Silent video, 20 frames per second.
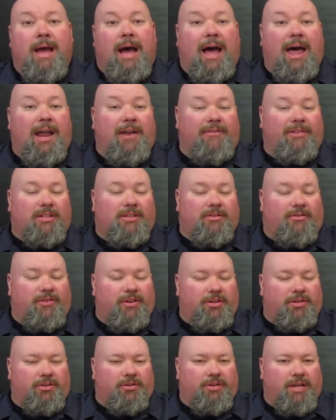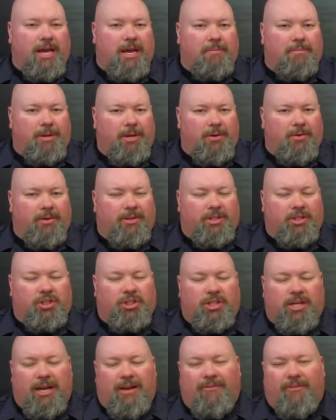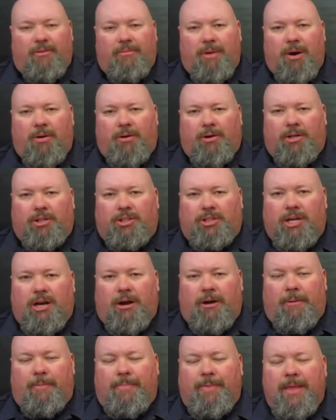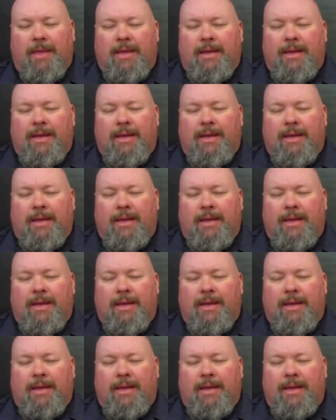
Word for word: ahead of its official debut at the Geneva Motor Show.